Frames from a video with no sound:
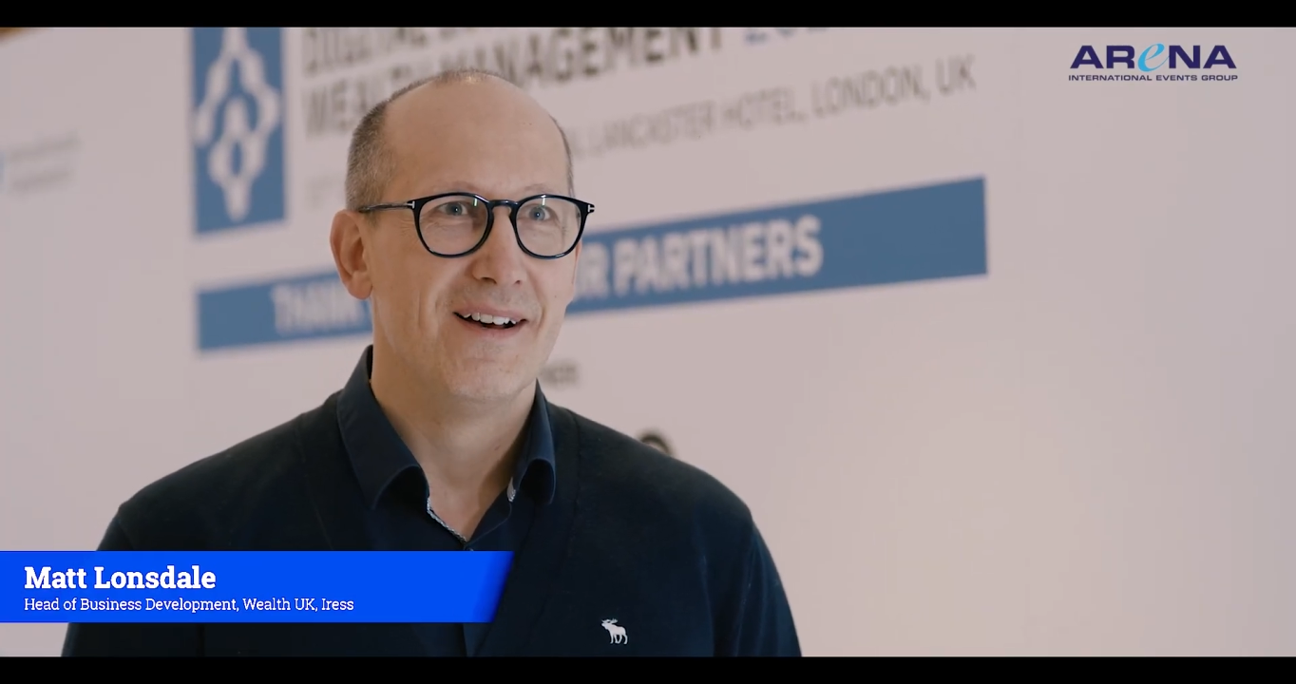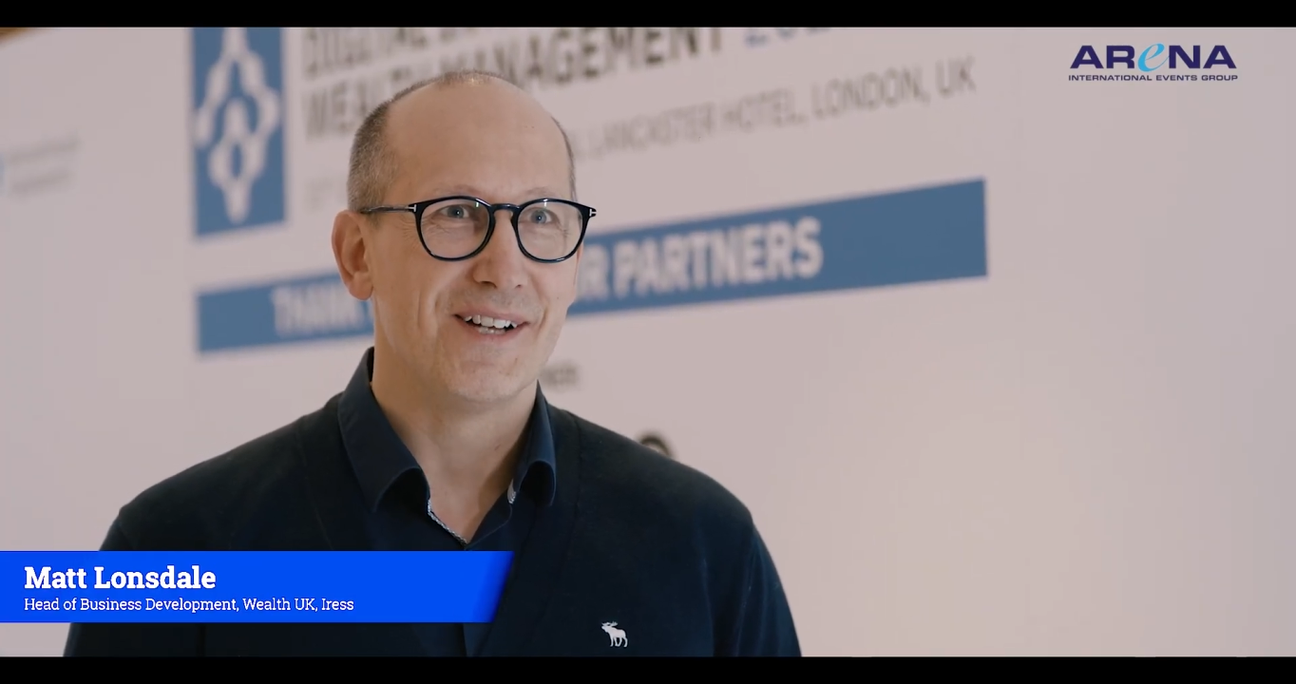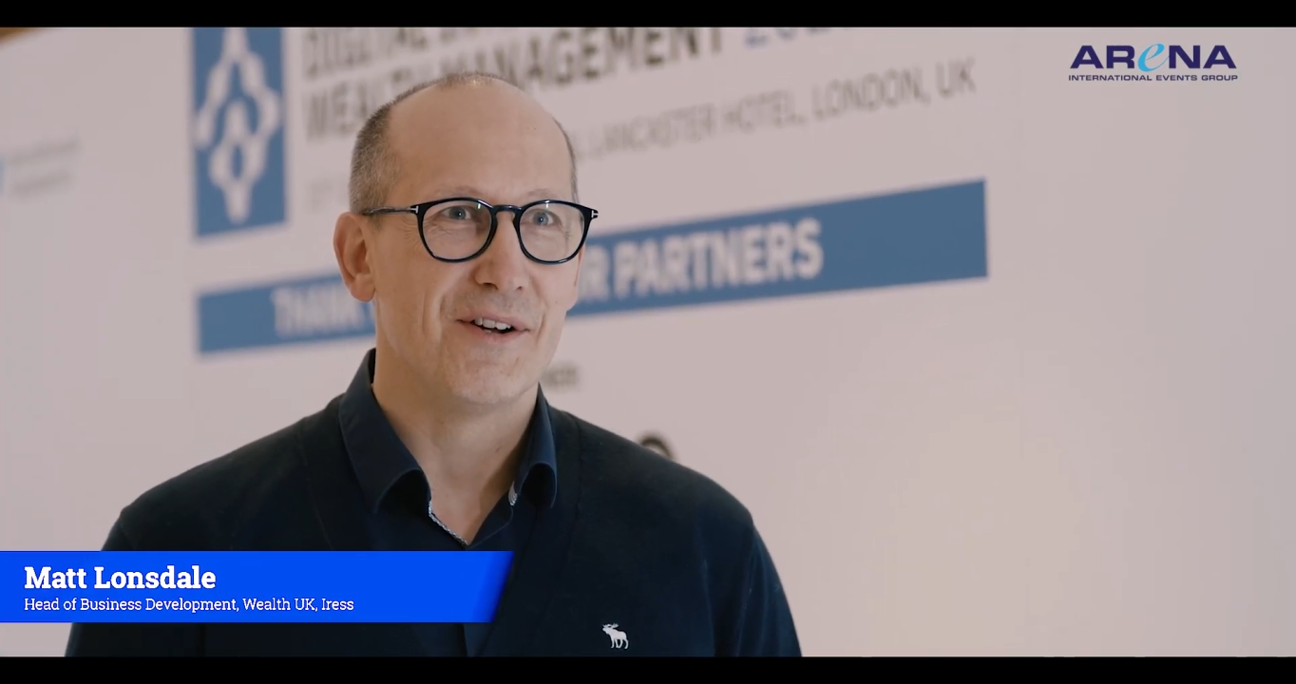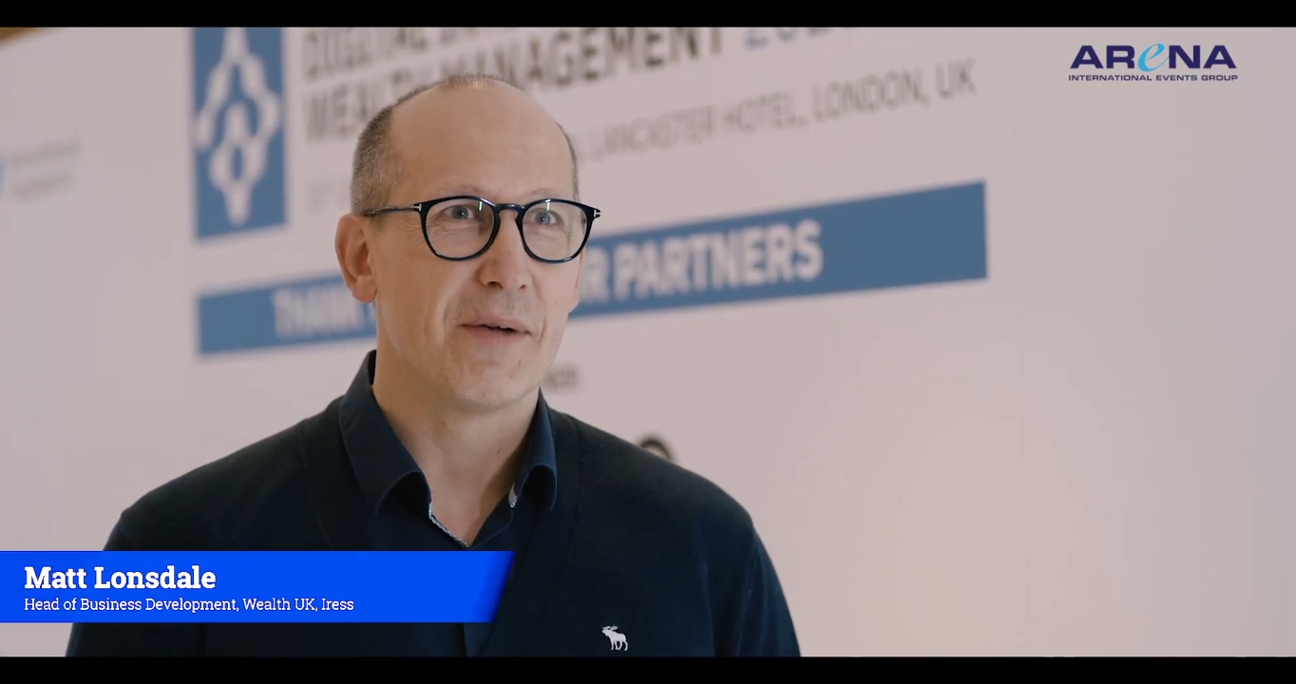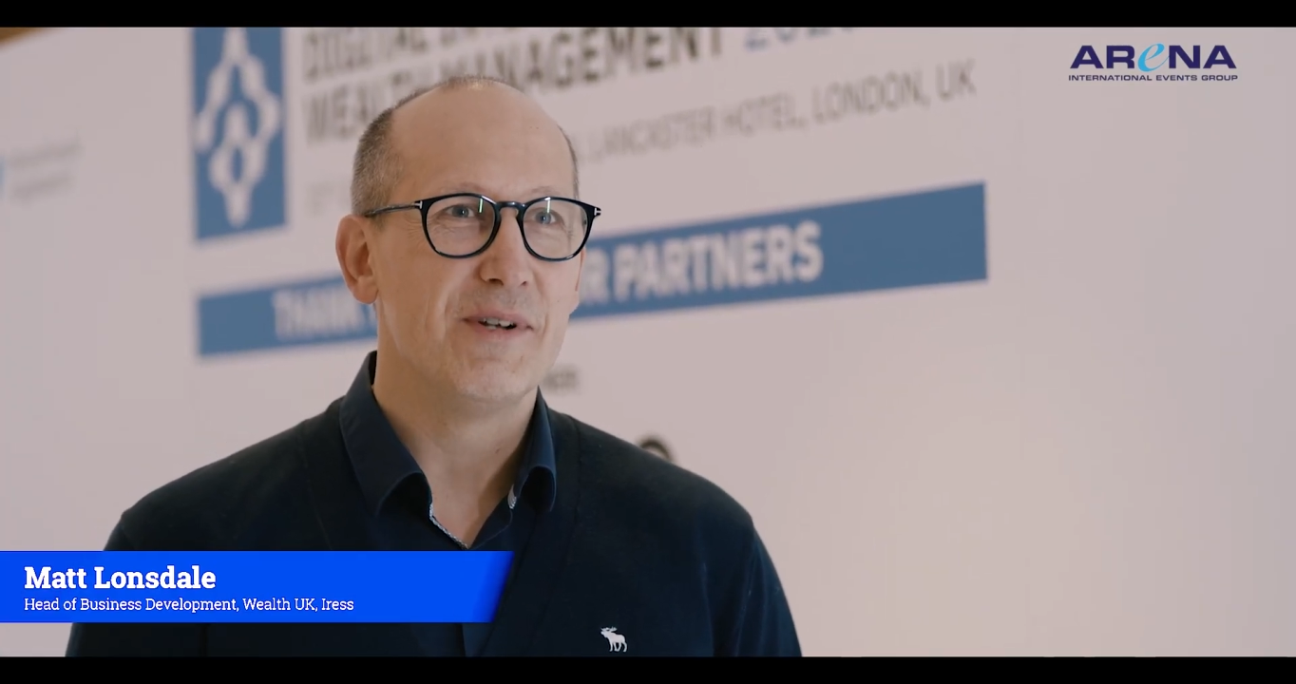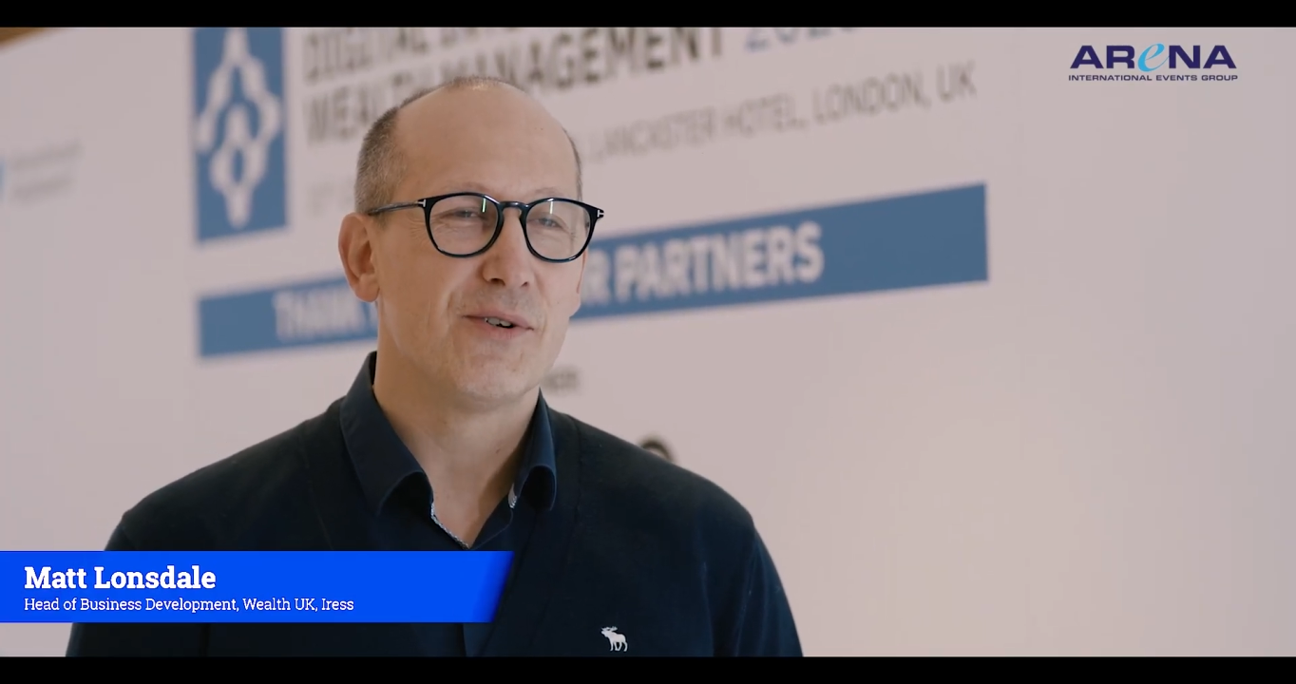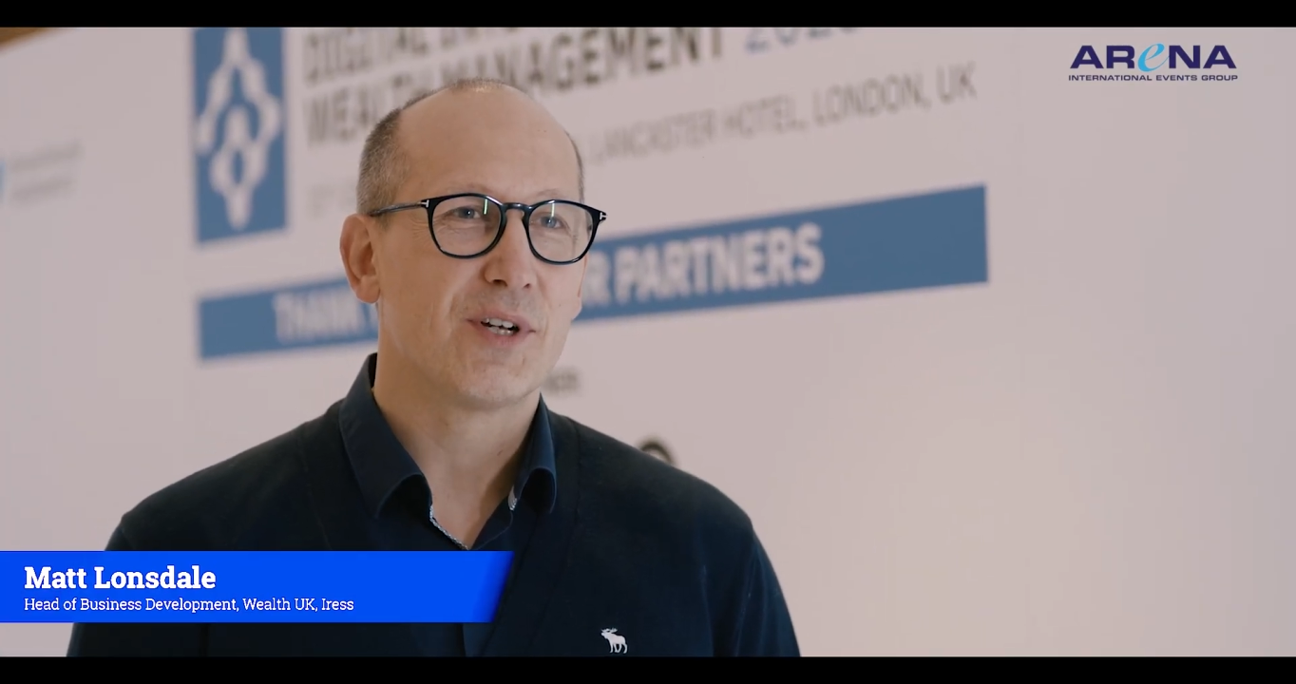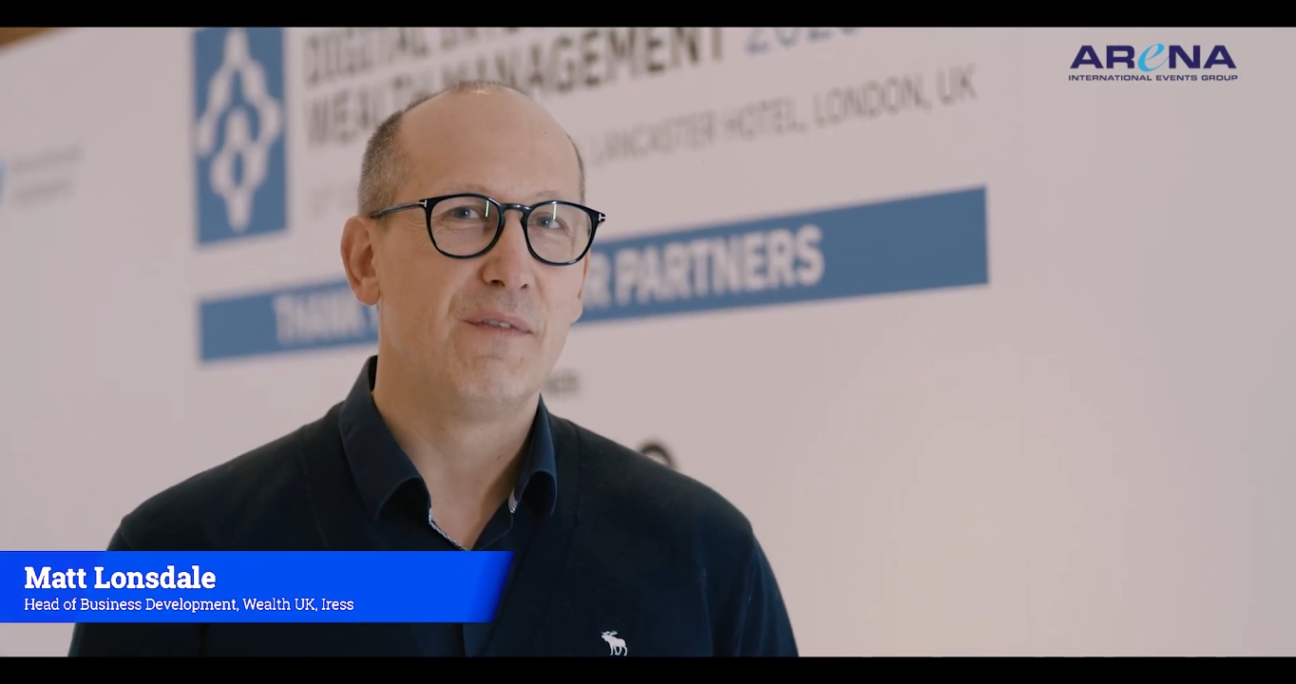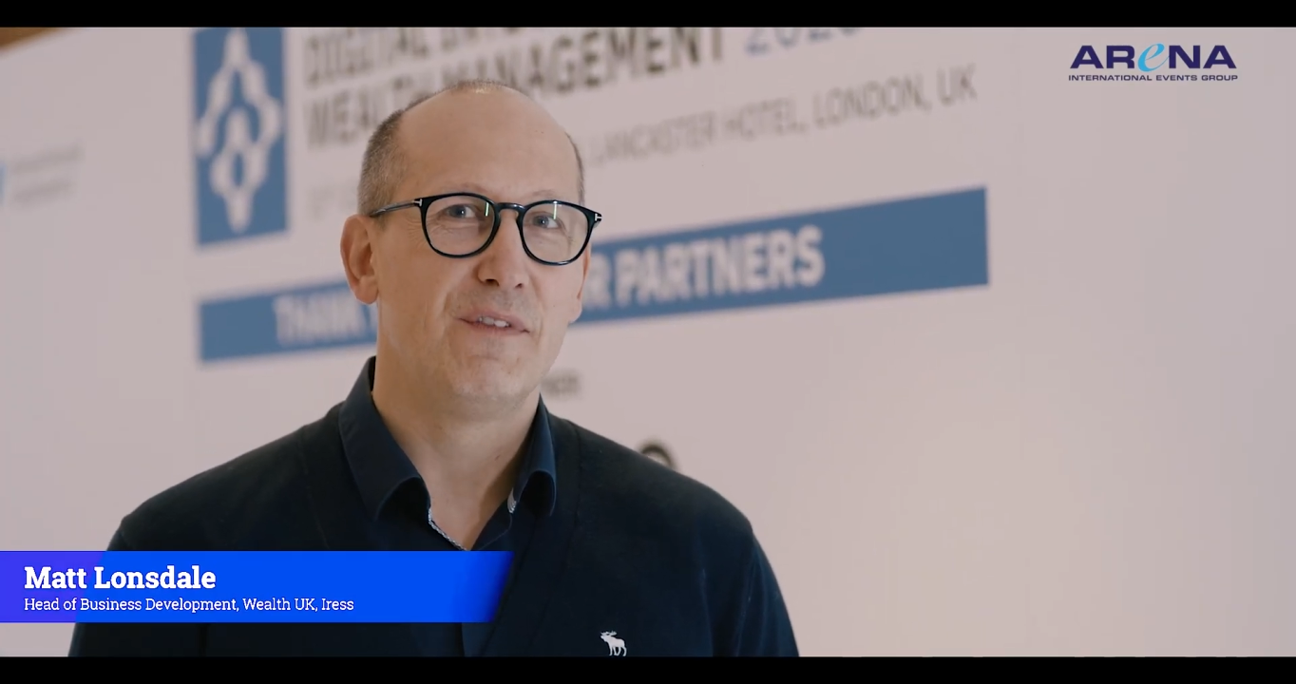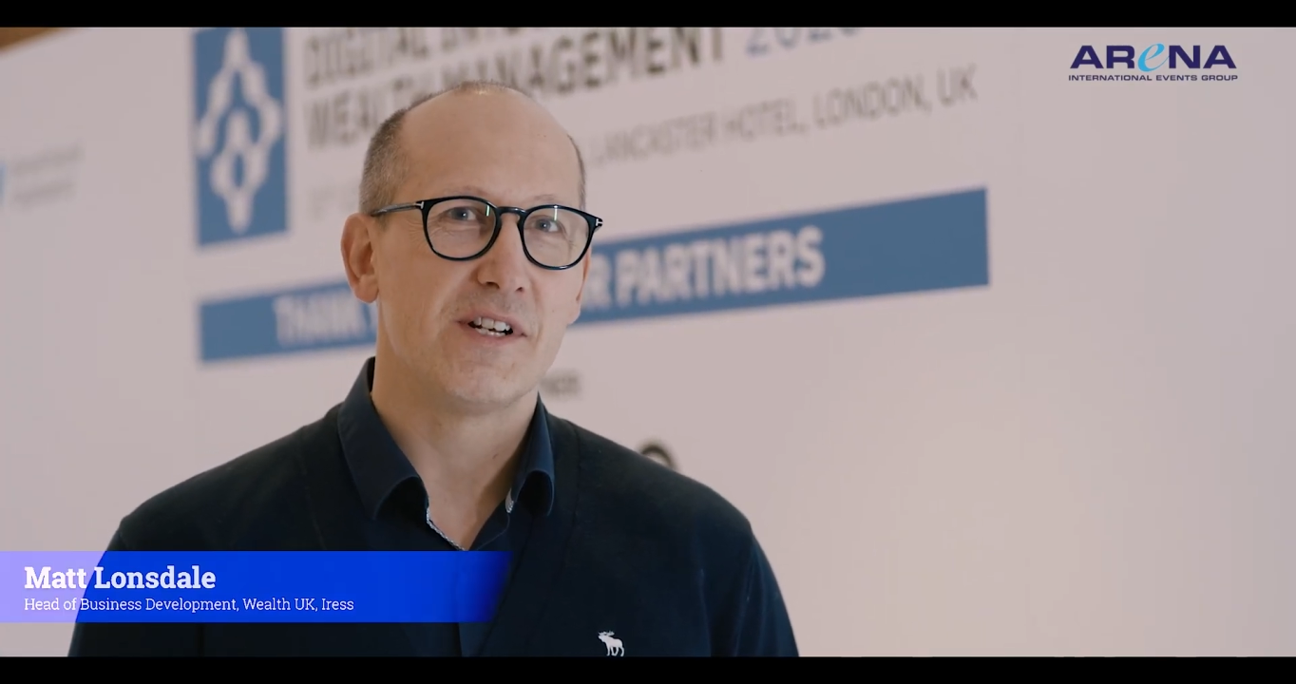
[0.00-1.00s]
So coming to a
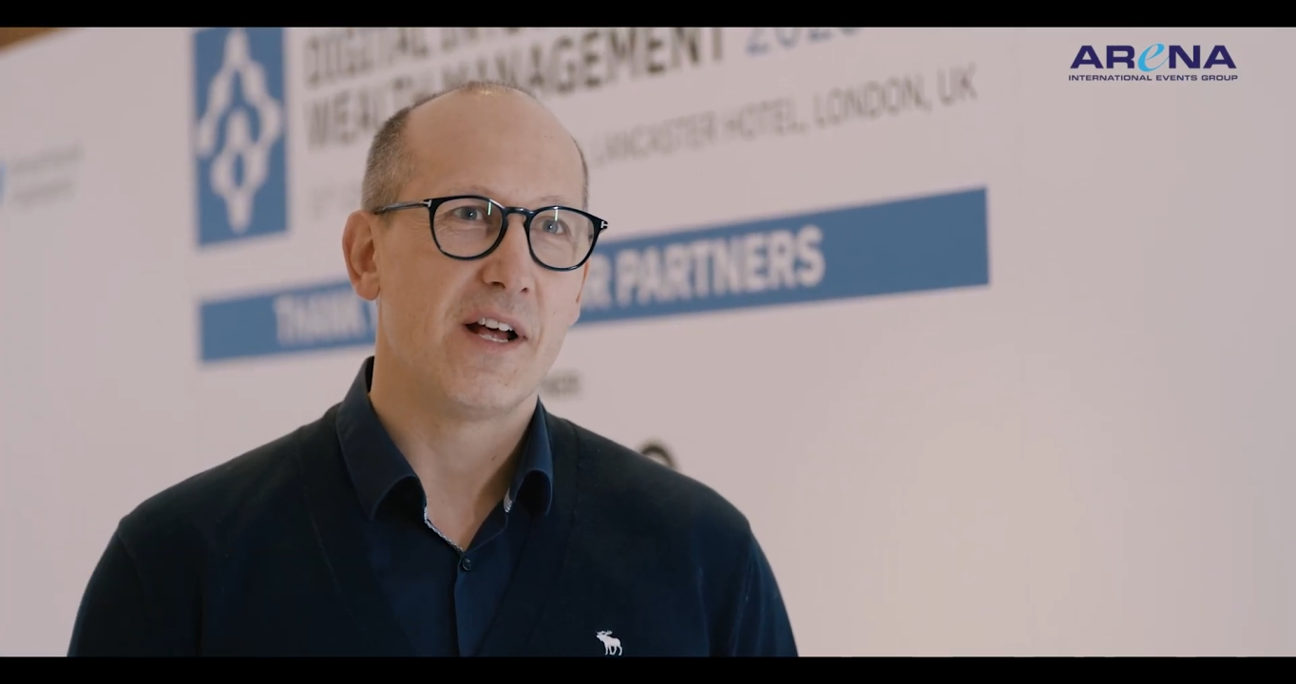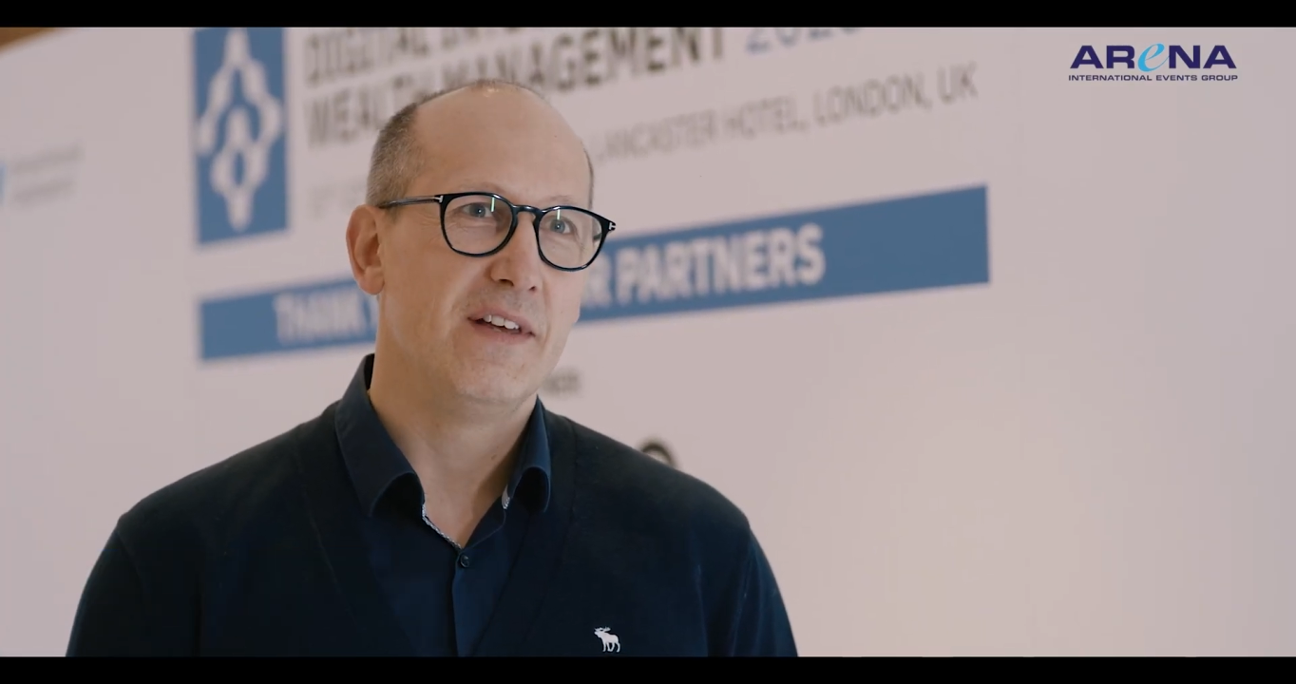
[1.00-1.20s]
conference